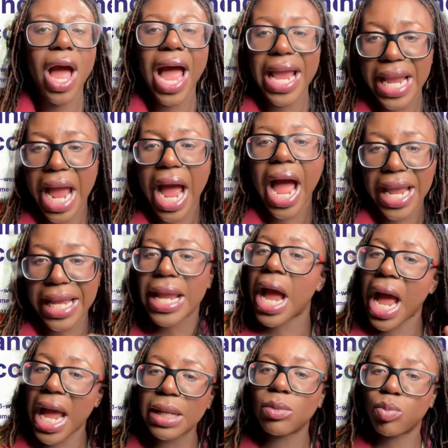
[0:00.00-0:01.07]

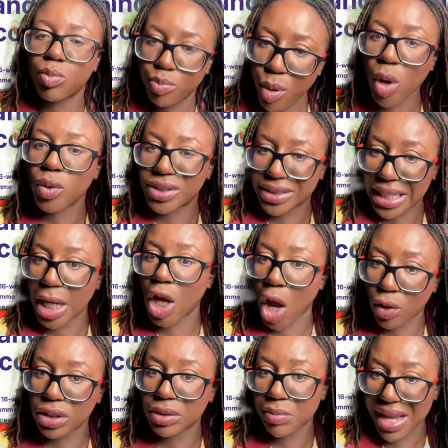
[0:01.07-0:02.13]
I post and
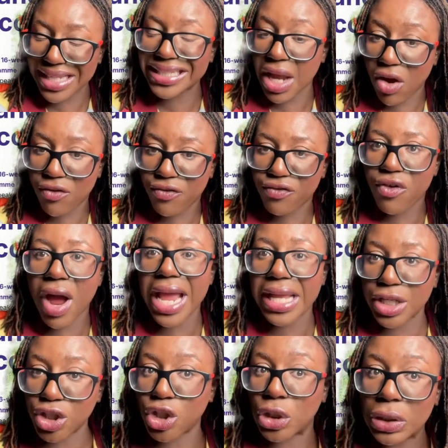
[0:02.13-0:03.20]
ghost myself. Right, I
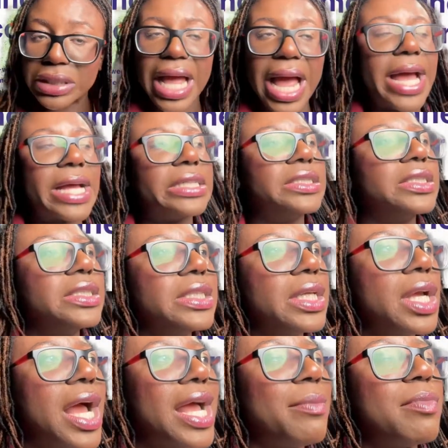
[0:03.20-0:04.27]
used to do that,
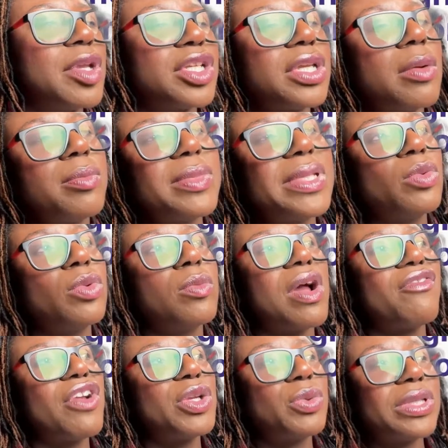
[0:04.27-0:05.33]
and my
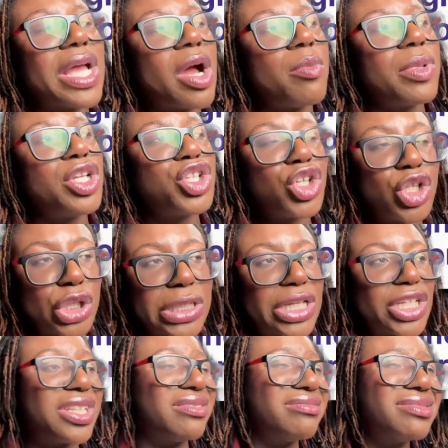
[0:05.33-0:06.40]
friends would tell me you shouldn't do that.
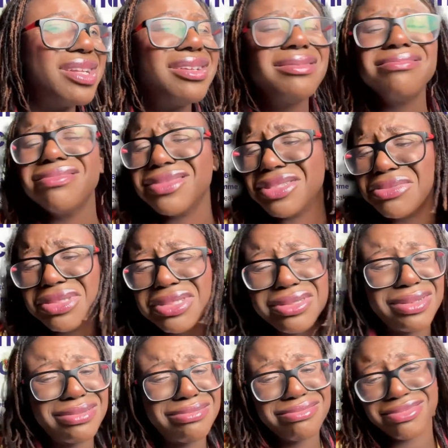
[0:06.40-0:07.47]
She said, no, I don't
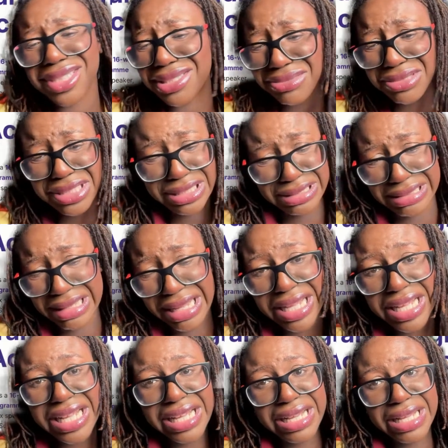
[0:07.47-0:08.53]
want to do that.
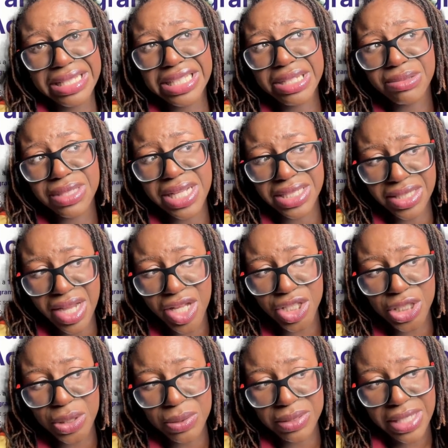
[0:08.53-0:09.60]
Then when I started
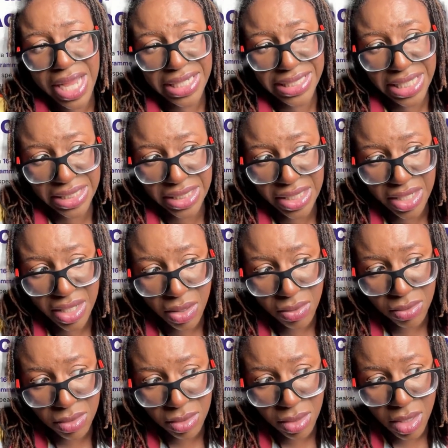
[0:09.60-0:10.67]
doing that, I said to her,
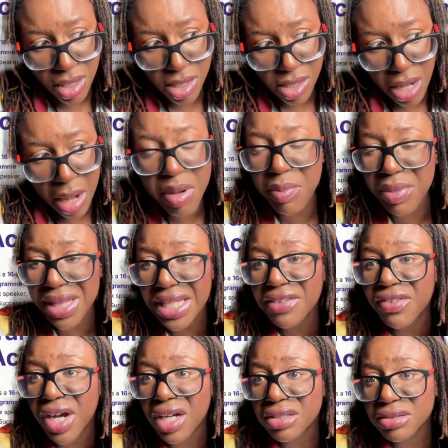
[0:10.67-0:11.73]
well, girl, I'm a
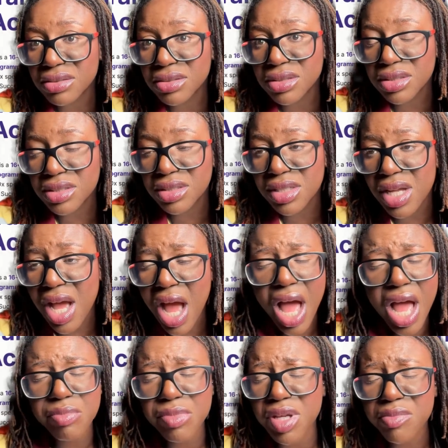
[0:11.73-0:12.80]
believer.
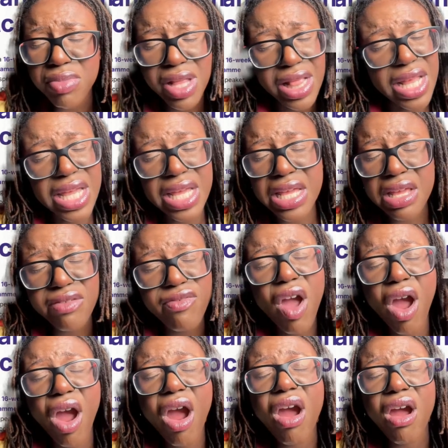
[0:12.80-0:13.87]
I'm a
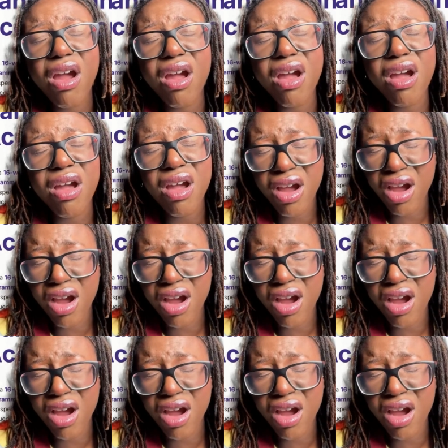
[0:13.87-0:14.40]
believer.